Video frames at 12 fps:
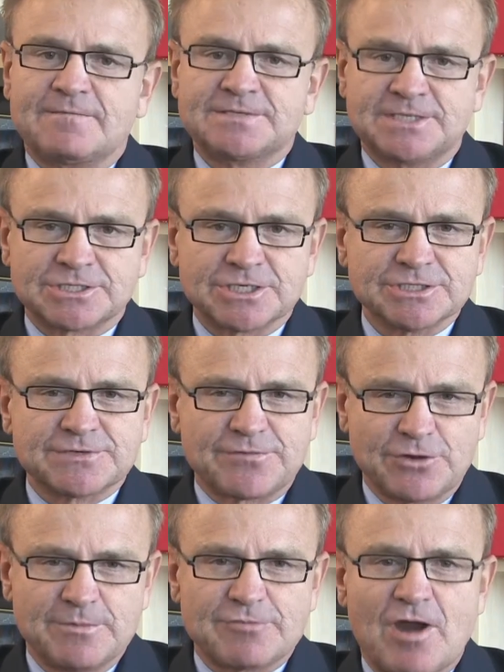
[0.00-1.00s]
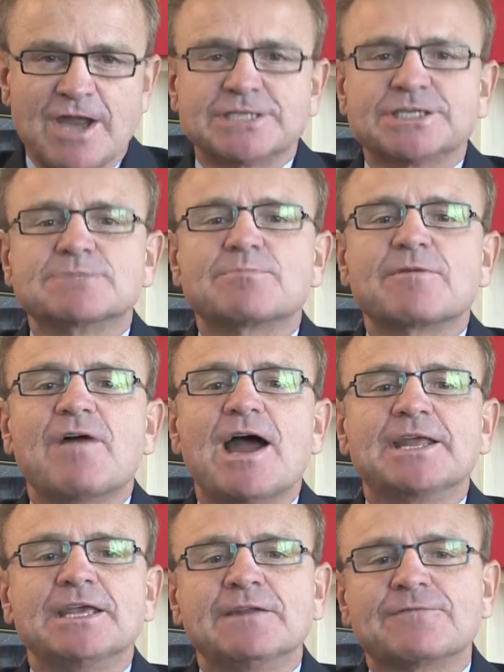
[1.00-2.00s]
Physicians for Human Rights is
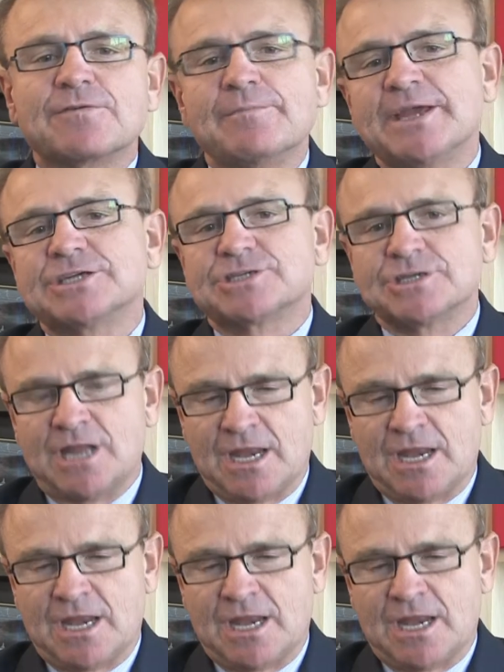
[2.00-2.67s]
providing information